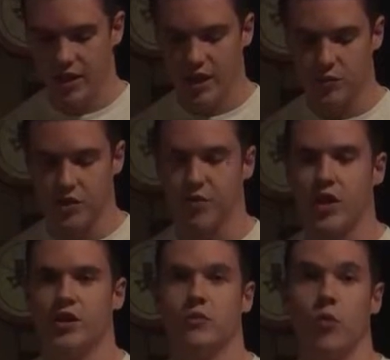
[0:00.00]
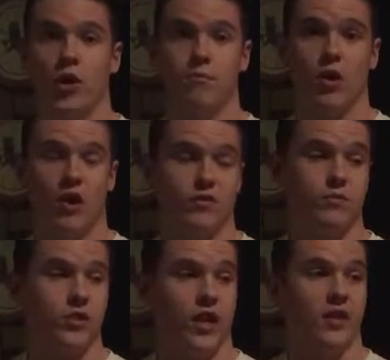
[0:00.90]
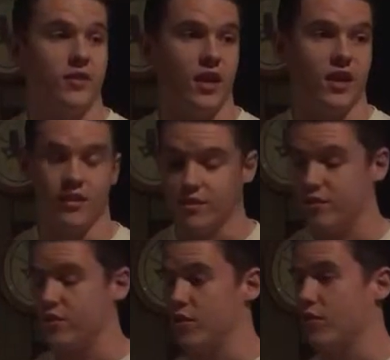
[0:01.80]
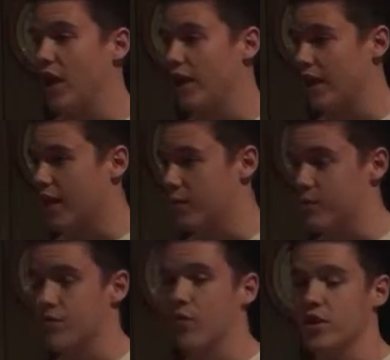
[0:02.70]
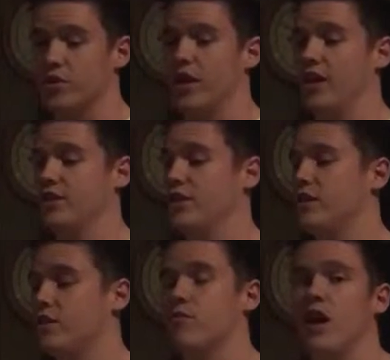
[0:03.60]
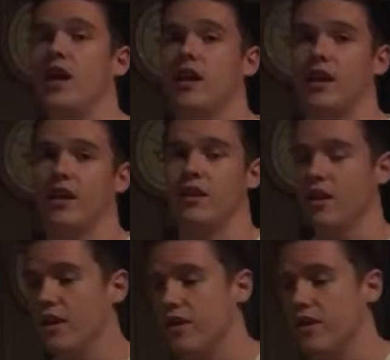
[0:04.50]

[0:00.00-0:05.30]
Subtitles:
And then you toss 1 ball from your left hand to your right hand, but before you catch it in your right hand,